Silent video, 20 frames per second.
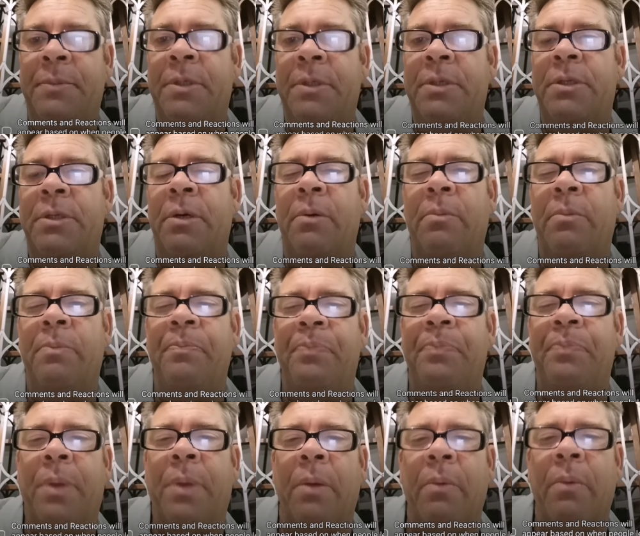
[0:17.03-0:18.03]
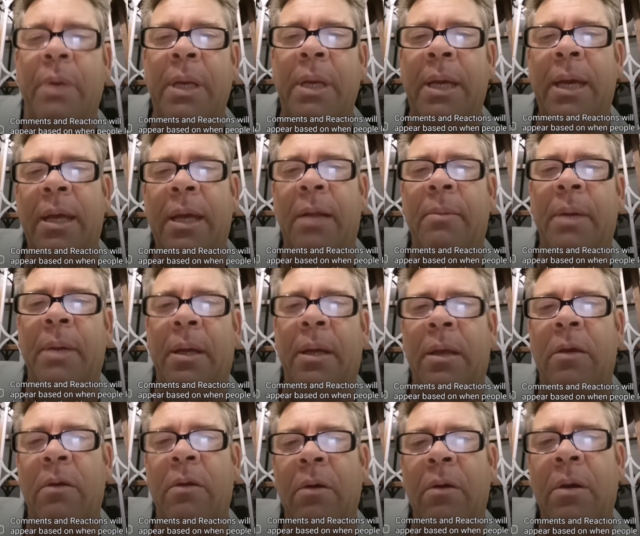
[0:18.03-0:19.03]
So when the Geelbek,
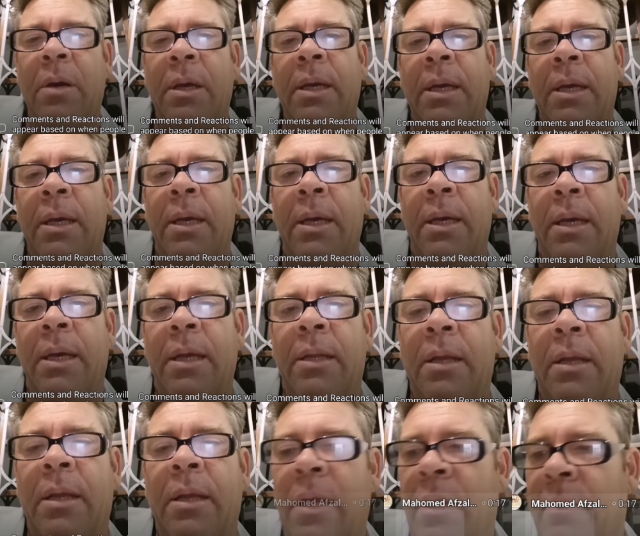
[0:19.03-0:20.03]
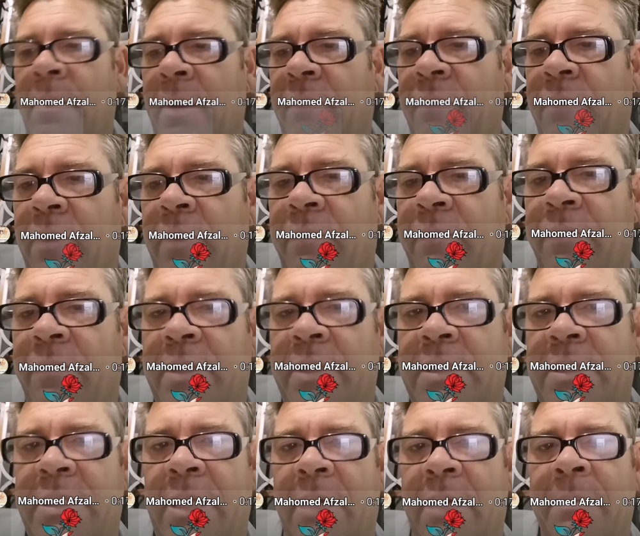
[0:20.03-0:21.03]
you eat the Geelbek for the
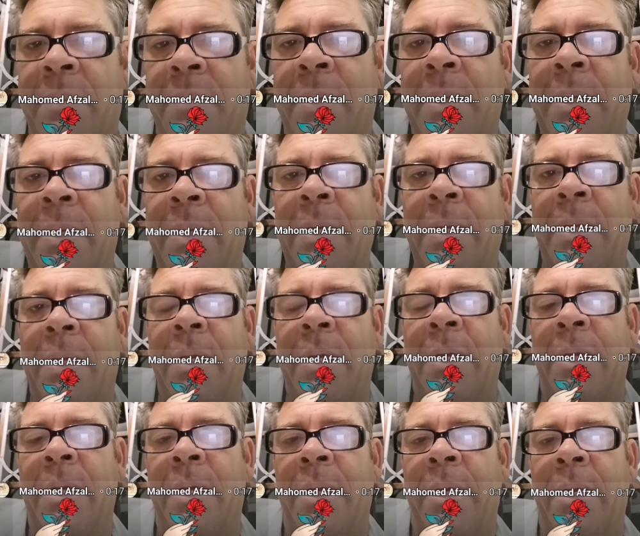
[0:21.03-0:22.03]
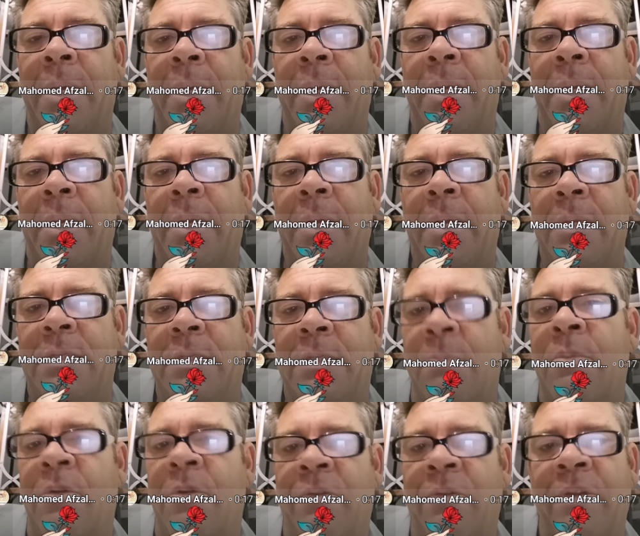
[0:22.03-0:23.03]
first time, it's a
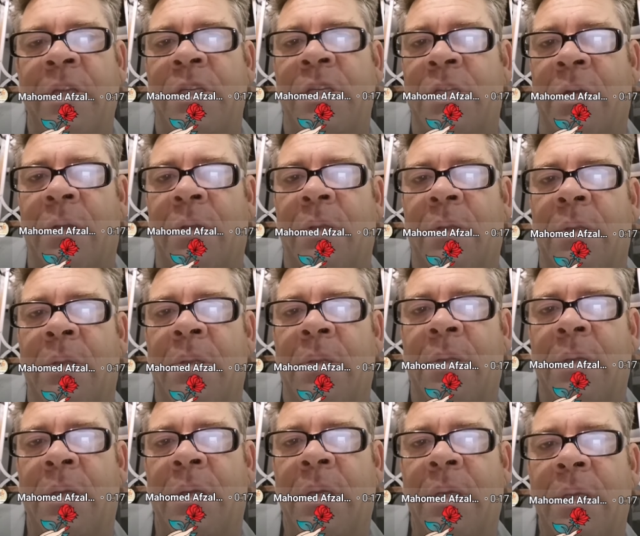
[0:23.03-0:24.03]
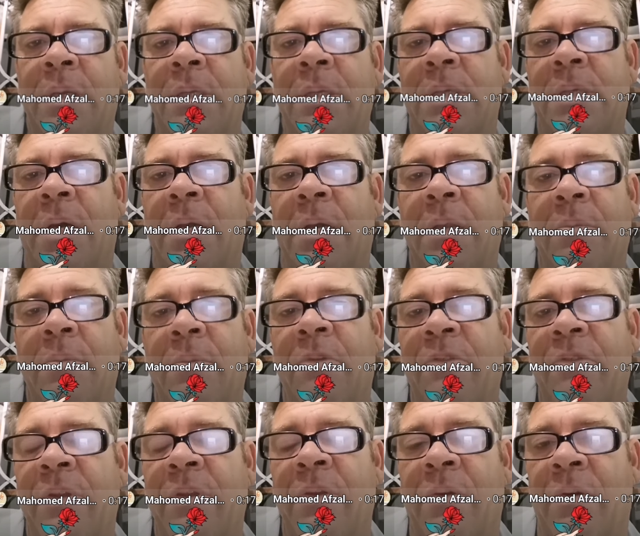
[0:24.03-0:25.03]
moving shell. He's either
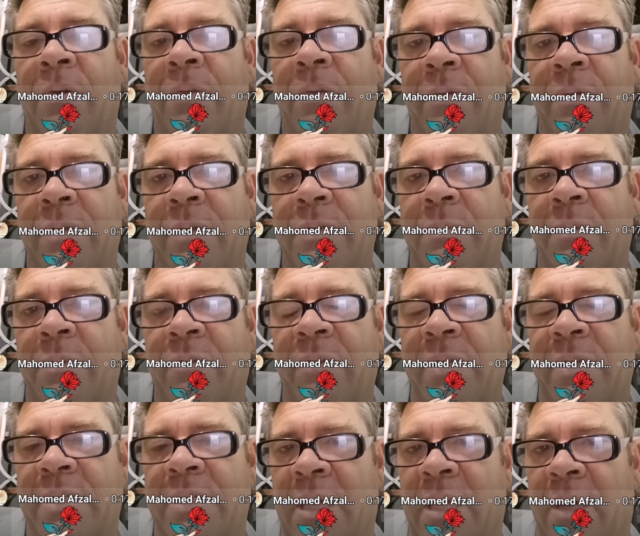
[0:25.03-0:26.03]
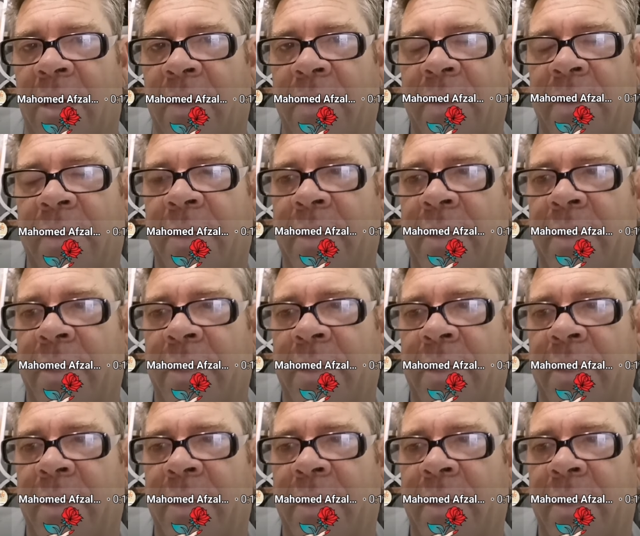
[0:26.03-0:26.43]
moving north or he's moving south.